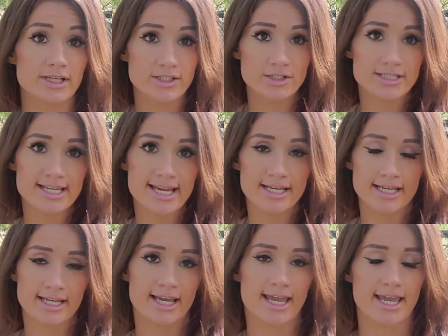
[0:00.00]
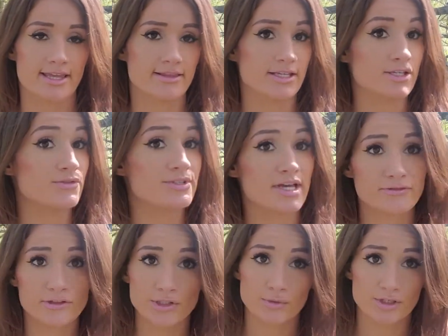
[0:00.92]
you're dating, and that you
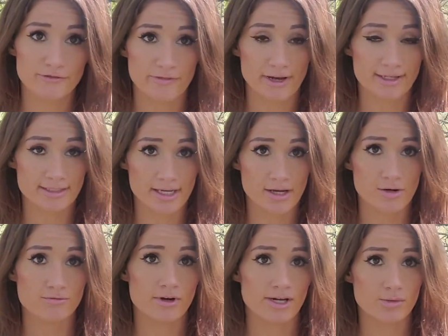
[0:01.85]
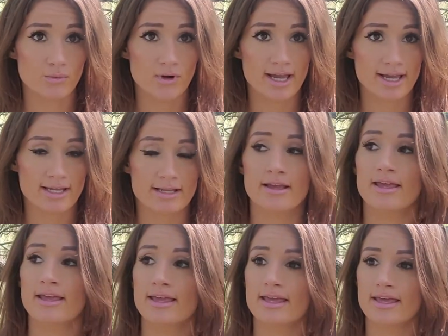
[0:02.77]
definitely want to find out right away,
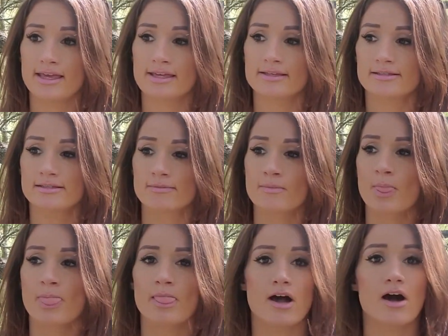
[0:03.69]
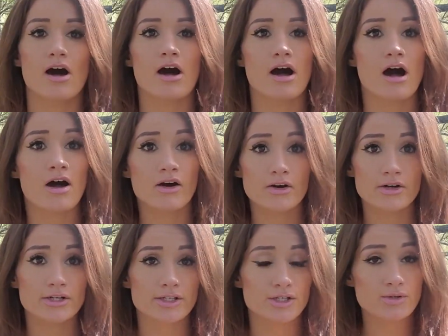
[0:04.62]
is,
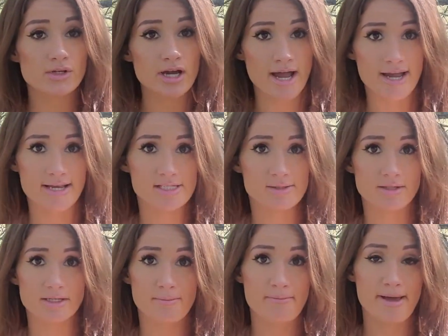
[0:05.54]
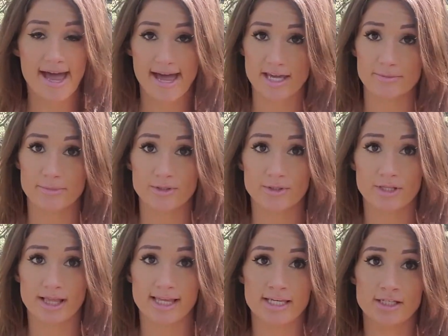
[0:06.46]
are you guys compatible
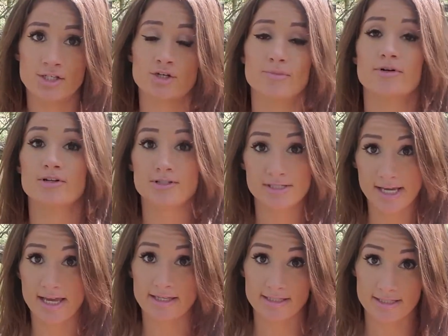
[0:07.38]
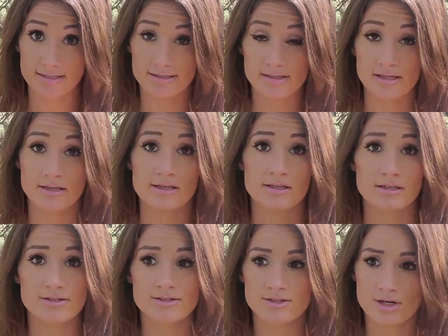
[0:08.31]
in your personalities?
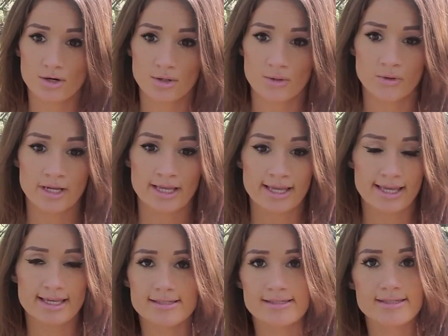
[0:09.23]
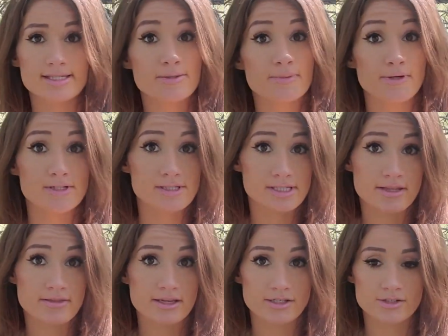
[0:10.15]
So is this
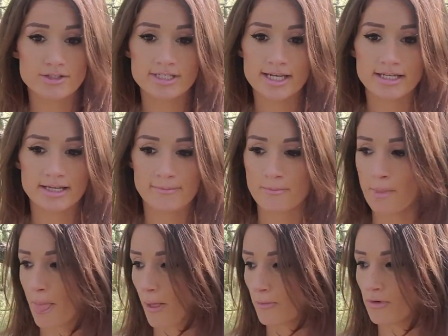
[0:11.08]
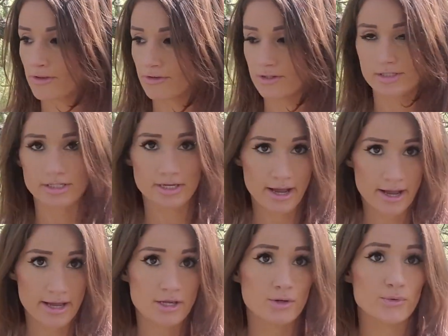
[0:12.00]
person that you're dating, whether it's a
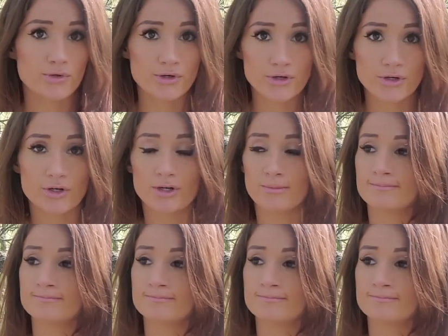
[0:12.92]
guy or a girl,